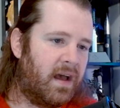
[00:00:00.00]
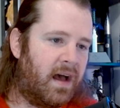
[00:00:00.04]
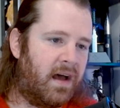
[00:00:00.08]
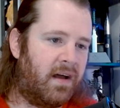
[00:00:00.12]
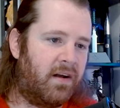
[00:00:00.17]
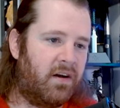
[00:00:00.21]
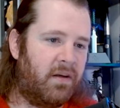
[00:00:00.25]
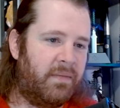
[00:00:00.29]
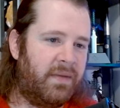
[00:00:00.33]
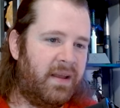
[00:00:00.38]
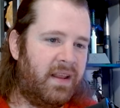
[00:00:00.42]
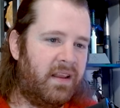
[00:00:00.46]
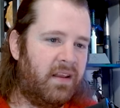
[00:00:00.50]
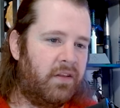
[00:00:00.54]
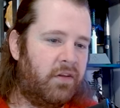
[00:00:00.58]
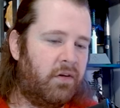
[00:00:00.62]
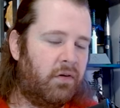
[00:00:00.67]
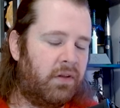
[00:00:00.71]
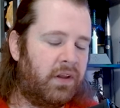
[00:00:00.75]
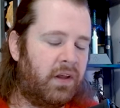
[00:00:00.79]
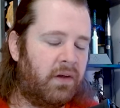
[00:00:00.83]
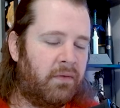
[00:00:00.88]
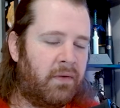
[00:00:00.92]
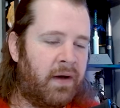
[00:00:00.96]
don't know. I mean,
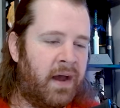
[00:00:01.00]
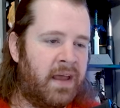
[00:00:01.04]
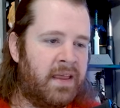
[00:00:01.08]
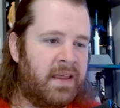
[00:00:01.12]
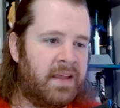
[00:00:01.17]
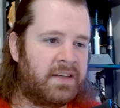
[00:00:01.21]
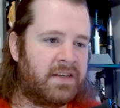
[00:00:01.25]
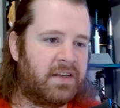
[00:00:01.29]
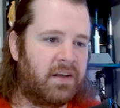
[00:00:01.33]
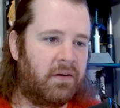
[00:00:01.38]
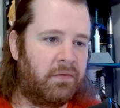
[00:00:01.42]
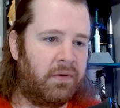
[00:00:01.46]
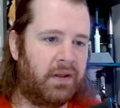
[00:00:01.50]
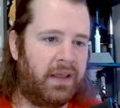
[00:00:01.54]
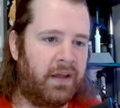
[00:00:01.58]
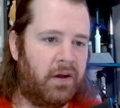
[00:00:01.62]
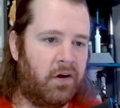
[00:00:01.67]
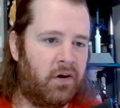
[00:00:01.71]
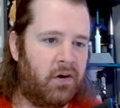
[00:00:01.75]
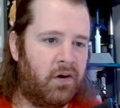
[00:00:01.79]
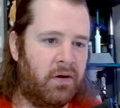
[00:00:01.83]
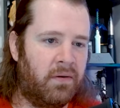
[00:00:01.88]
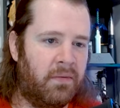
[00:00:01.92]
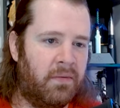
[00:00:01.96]
the only way this can really
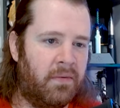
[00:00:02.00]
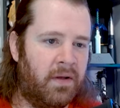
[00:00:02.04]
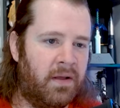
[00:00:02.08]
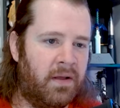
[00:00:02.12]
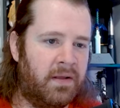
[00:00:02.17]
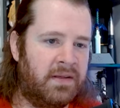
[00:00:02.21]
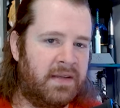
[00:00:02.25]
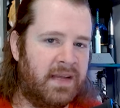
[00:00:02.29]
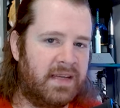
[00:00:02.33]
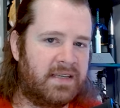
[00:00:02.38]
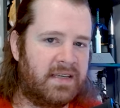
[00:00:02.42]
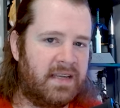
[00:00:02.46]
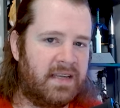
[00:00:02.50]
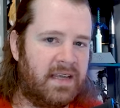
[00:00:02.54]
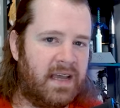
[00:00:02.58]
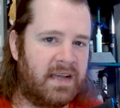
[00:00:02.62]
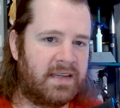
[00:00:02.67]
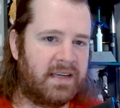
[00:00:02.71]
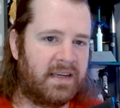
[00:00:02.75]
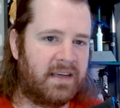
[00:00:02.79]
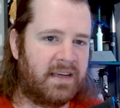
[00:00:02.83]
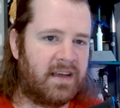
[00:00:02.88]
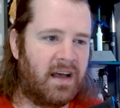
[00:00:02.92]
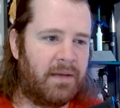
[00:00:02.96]
hurt Disney
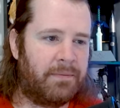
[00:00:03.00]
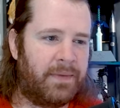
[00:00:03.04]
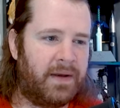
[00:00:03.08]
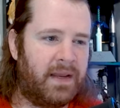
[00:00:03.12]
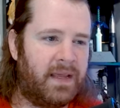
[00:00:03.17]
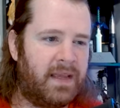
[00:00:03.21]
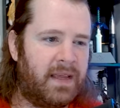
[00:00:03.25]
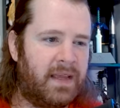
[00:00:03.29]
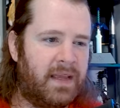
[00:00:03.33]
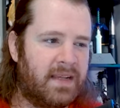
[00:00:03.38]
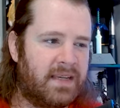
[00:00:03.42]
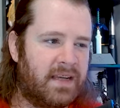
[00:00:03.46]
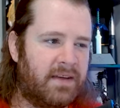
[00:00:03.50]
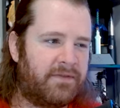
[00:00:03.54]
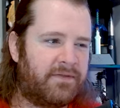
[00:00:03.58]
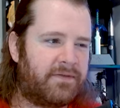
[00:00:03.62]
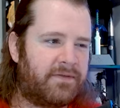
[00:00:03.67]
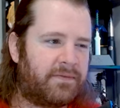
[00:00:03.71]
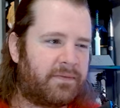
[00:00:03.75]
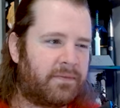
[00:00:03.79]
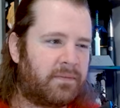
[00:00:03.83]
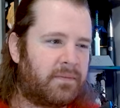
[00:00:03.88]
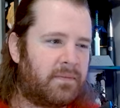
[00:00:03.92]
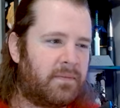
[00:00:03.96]
as a company is if
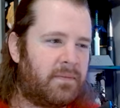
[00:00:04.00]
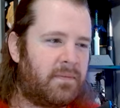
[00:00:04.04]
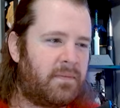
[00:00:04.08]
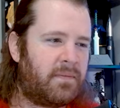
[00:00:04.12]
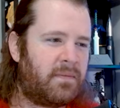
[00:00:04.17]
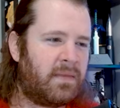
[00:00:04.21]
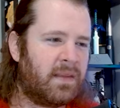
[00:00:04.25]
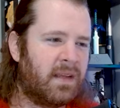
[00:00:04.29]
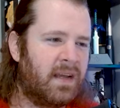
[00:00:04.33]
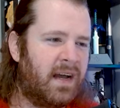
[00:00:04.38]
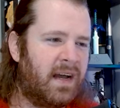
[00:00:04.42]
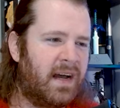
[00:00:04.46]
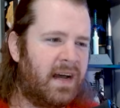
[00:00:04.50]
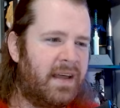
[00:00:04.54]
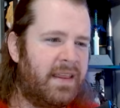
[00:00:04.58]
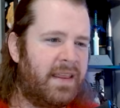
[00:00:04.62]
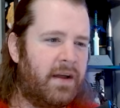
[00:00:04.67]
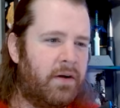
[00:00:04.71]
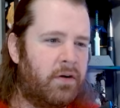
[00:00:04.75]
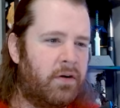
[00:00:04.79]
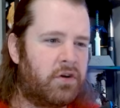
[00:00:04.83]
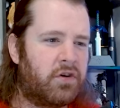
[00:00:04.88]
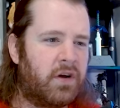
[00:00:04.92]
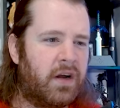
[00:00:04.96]
uh,
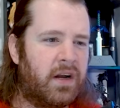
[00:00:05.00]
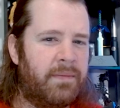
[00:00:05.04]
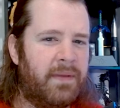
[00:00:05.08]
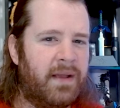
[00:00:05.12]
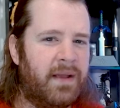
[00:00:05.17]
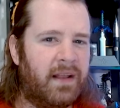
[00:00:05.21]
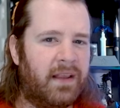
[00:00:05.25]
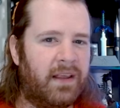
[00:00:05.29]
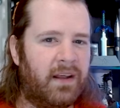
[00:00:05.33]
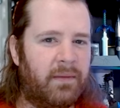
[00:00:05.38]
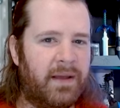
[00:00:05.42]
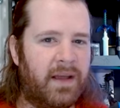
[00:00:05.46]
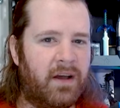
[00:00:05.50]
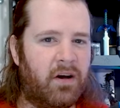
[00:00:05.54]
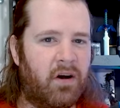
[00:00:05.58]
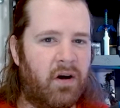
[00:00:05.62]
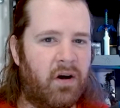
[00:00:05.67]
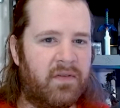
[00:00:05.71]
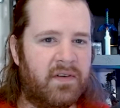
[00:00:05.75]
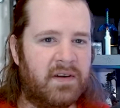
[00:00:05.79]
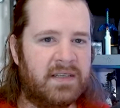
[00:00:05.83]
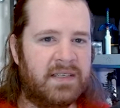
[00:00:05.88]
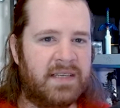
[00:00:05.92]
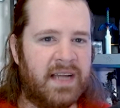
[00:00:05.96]
they were trying to be a little bit
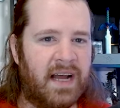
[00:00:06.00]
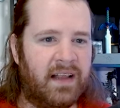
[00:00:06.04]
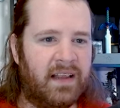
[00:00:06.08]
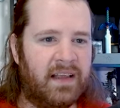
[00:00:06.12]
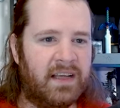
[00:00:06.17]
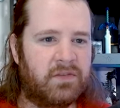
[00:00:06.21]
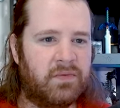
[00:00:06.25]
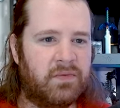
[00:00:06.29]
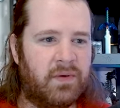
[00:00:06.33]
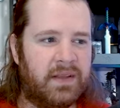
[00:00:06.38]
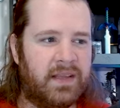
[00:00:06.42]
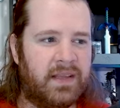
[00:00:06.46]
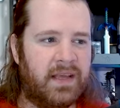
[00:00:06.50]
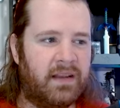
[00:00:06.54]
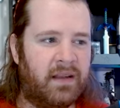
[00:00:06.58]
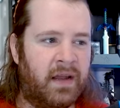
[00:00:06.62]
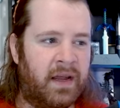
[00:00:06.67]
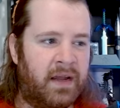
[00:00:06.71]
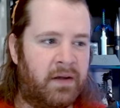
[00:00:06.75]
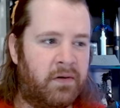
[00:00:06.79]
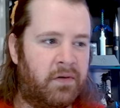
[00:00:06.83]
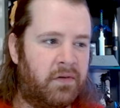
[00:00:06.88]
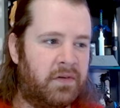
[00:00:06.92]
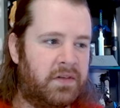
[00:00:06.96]
overzealous with it.
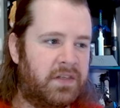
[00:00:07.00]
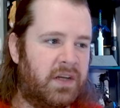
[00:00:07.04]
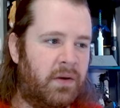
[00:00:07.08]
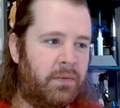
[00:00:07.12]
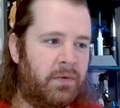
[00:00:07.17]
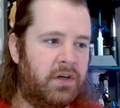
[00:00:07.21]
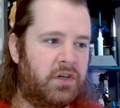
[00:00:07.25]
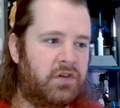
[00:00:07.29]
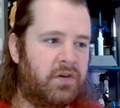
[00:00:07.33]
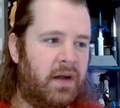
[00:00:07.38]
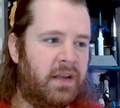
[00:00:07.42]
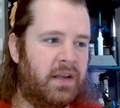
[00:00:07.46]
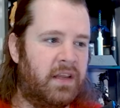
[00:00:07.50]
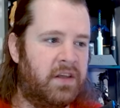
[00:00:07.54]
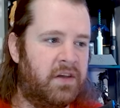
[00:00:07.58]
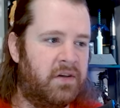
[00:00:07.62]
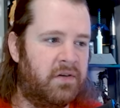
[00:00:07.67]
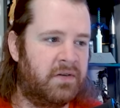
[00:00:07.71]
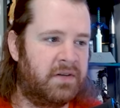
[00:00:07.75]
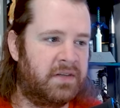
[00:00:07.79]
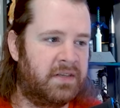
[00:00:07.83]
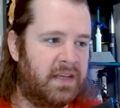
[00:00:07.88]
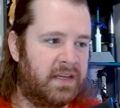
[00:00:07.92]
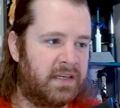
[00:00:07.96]
Like someone tried to
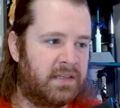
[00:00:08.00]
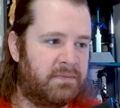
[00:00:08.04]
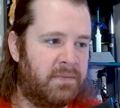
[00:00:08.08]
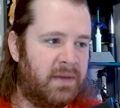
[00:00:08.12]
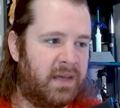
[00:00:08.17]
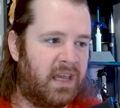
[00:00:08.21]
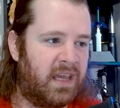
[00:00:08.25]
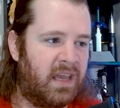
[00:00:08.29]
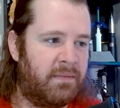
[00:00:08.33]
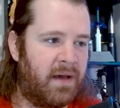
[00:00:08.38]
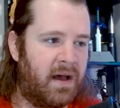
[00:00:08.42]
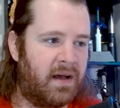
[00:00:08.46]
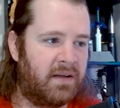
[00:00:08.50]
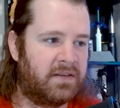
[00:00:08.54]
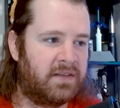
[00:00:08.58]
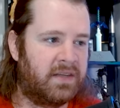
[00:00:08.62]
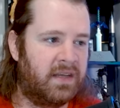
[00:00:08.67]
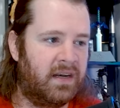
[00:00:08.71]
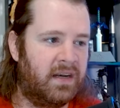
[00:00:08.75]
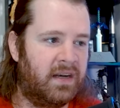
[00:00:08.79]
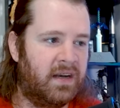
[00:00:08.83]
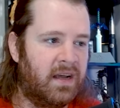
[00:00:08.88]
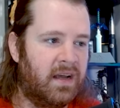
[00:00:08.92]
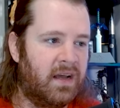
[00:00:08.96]
use this Mickey Mouse
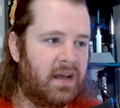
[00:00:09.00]
in